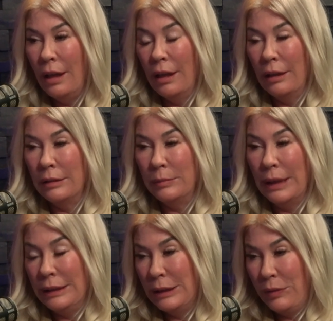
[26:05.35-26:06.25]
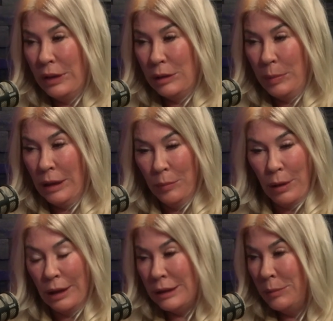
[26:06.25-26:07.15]
I just finished being a
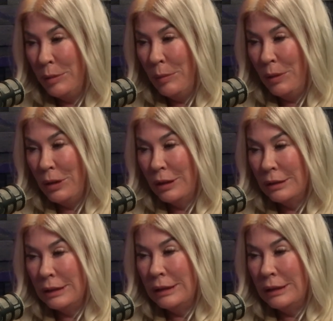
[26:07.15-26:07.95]
boxing promoter.